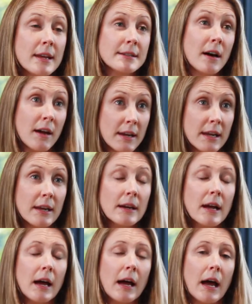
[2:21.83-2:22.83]
honey.
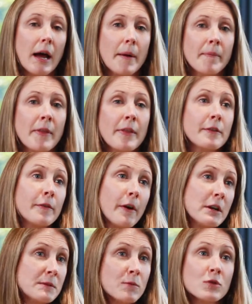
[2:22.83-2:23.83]
There's a
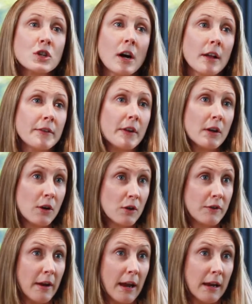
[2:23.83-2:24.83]
very small chance that it
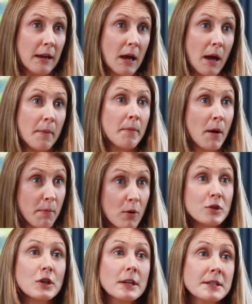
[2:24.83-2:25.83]
contain a
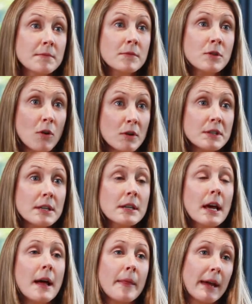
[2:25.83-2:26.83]
botulism toxin
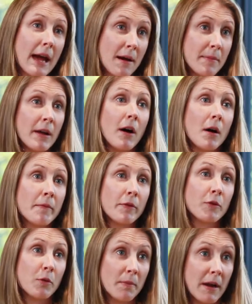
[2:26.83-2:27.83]
that can be harmful
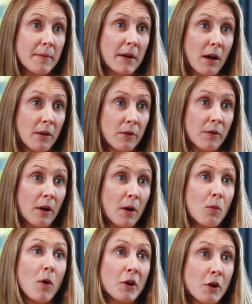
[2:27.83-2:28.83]
to a baby under
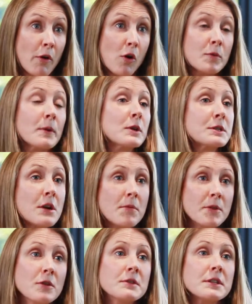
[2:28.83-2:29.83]
1 year old because their
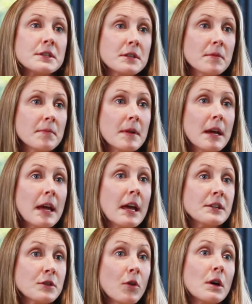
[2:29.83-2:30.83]
immune system
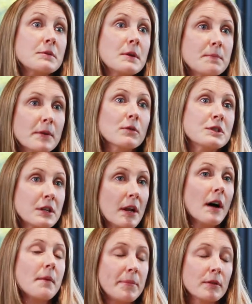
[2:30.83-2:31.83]
is not built
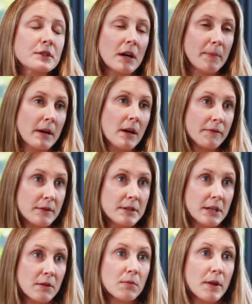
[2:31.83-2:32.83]
up enough to
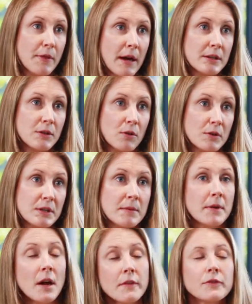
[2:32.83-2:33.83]
deal with that toxin.
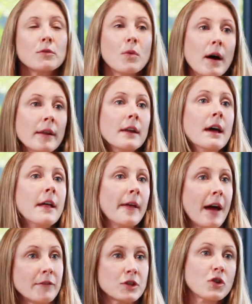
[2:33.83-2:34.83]
But after 1, they
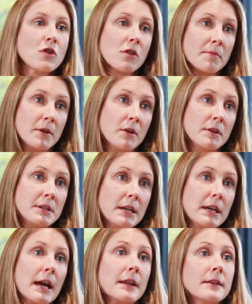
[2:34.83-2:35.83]
have a stronger
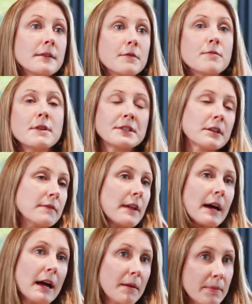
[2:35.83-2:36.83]
immunity and the risk of
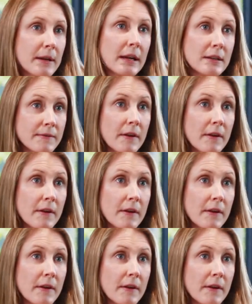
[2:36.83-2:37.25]
that happening is very,